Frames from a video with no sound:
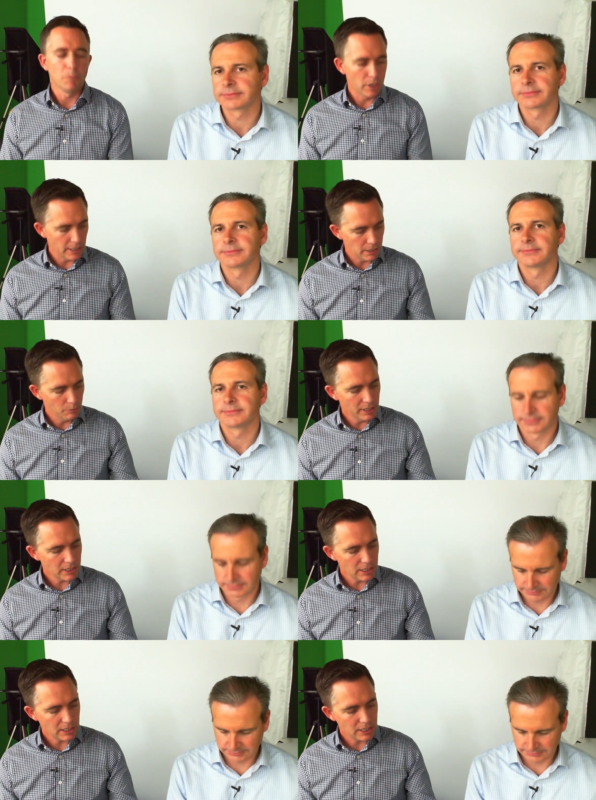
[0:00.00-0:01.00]
Speaker 1: um,
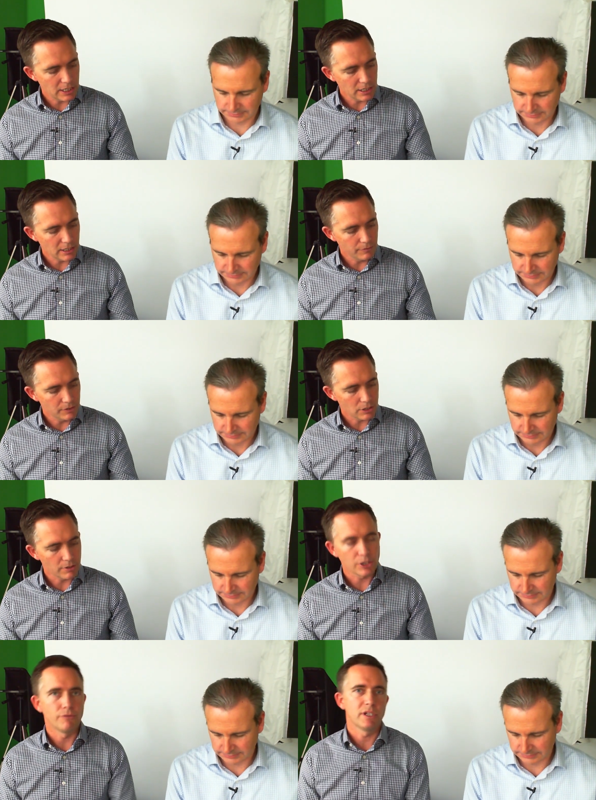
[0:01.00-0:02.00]
when it says
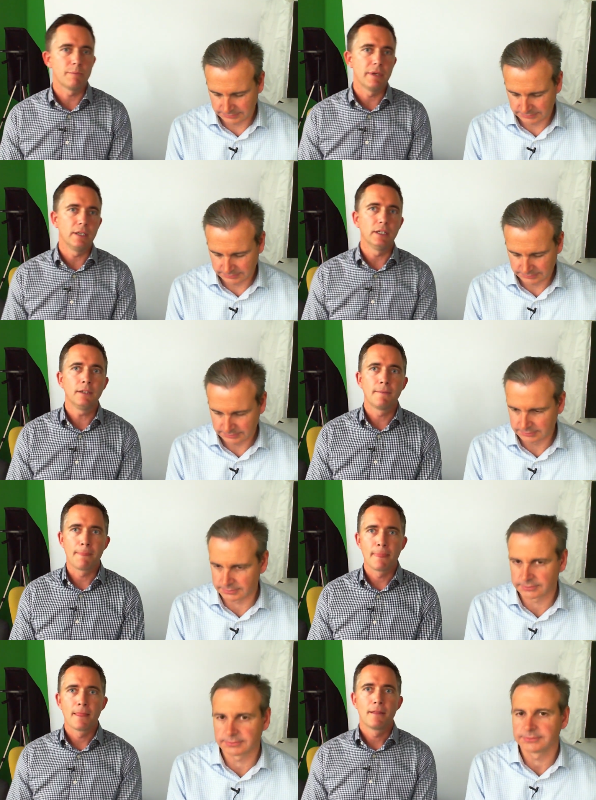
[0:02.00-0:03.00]
excessive discretionary
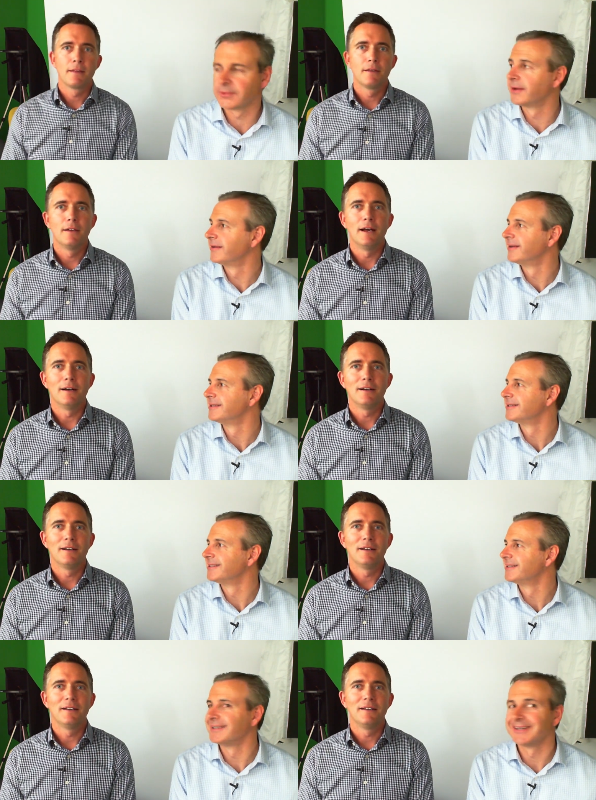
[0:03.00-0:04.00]
spending. Mm-hmm.
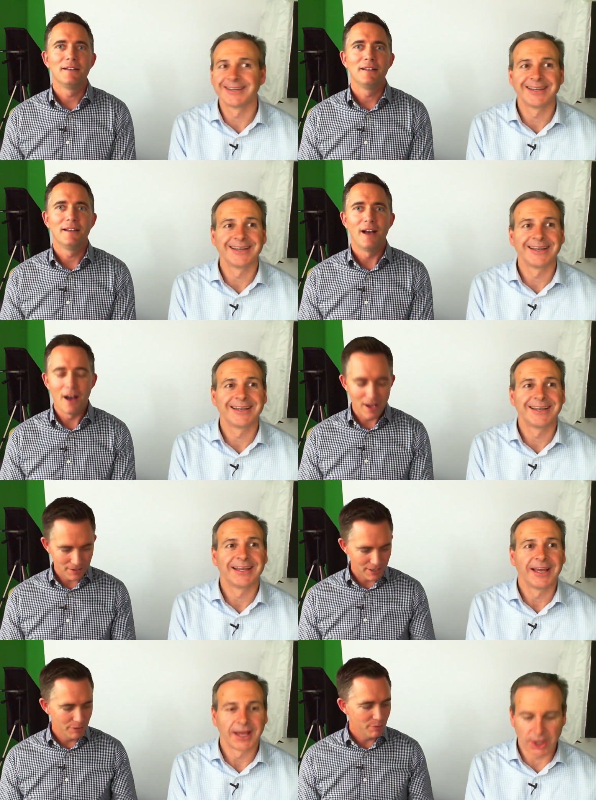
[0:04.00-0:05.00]

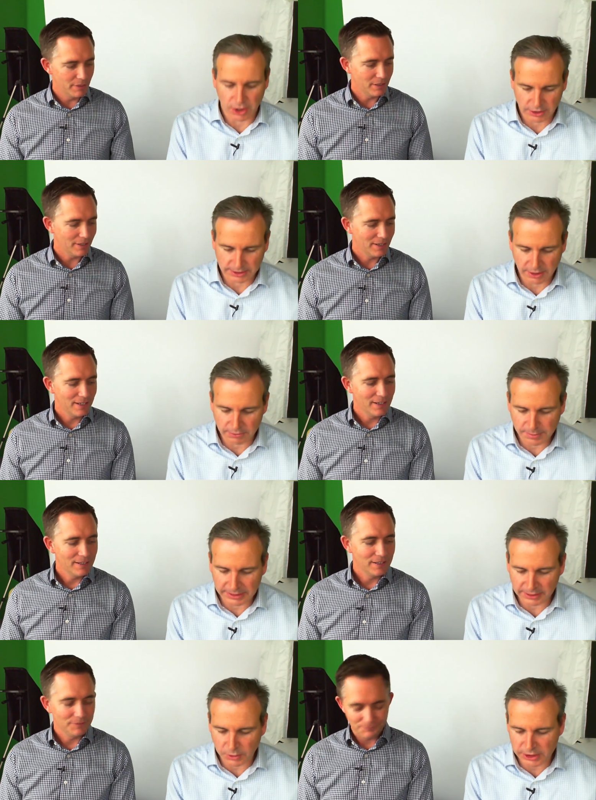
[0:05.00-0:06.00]
Oh, can you repeat? Oh, can I
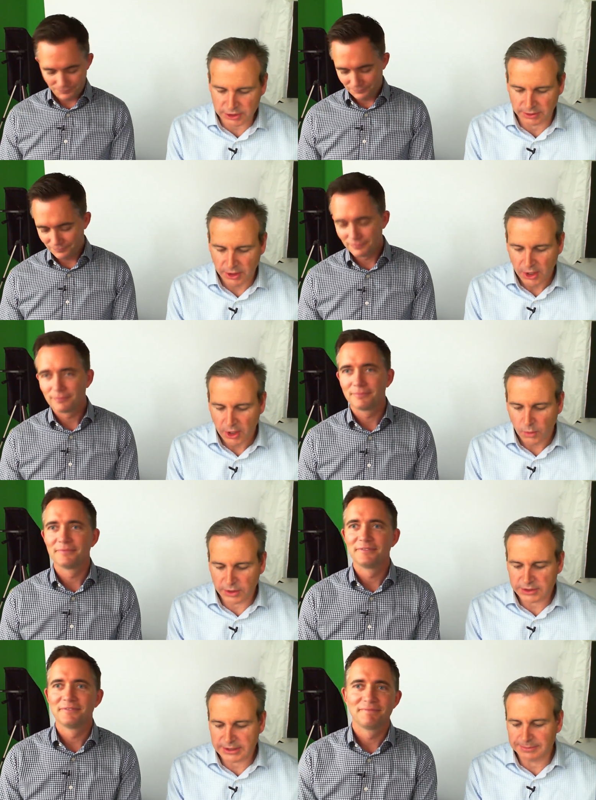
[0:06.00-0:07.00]
Speaker 2: repeat the question?
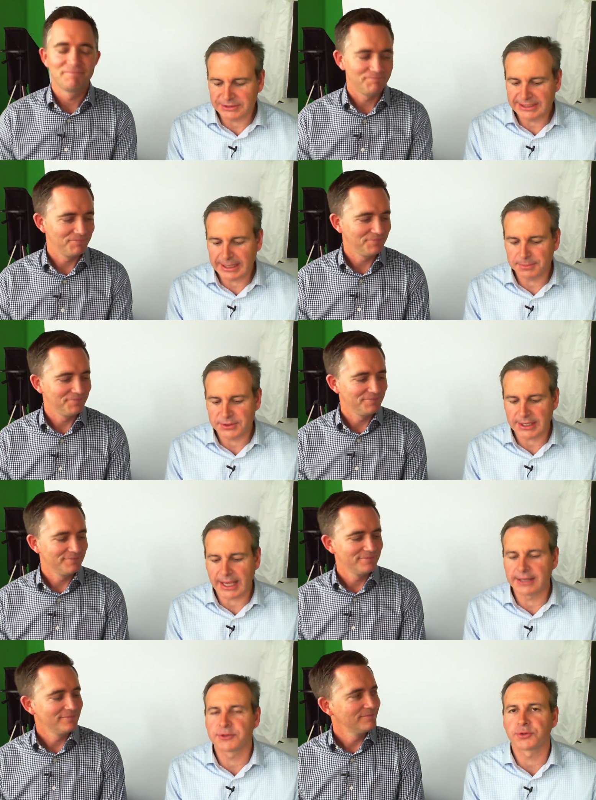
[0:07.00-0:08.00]
What are some
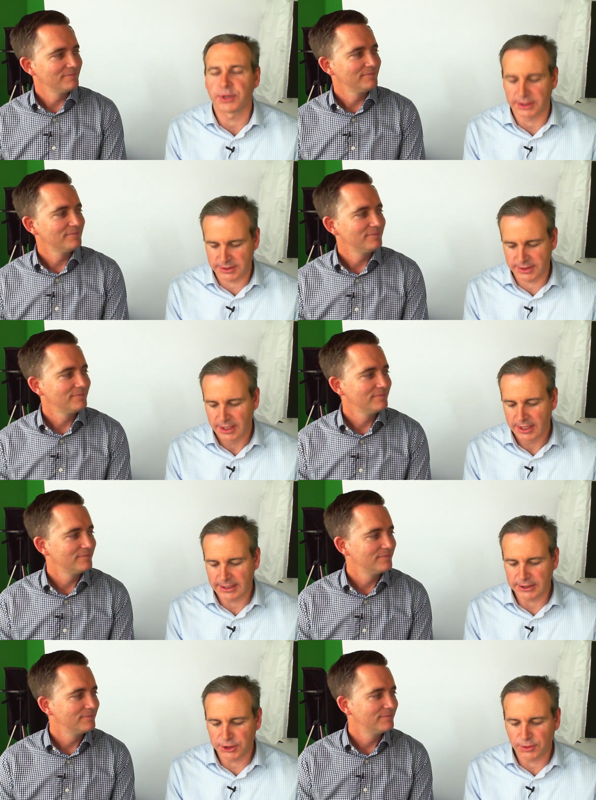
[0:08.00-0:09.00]
tips and tricks
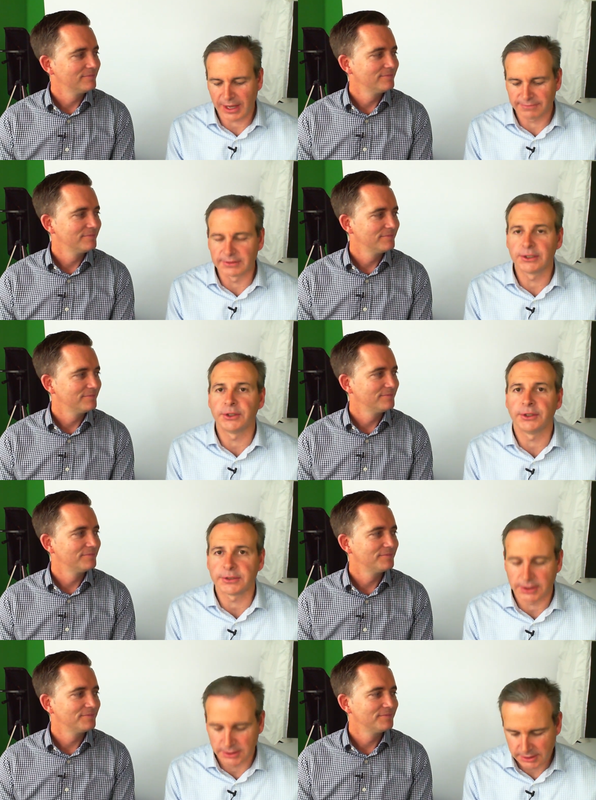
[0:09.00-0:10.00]
that you have
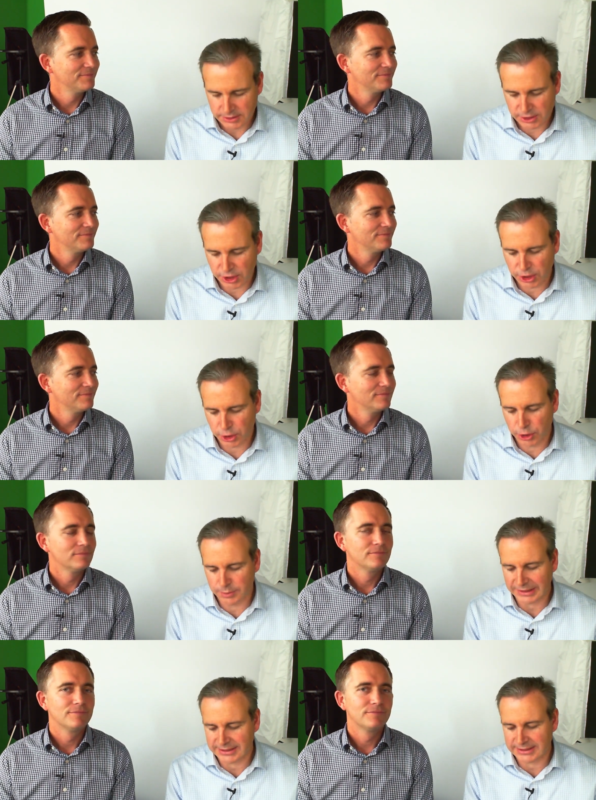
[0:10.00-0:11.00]
learnt to curb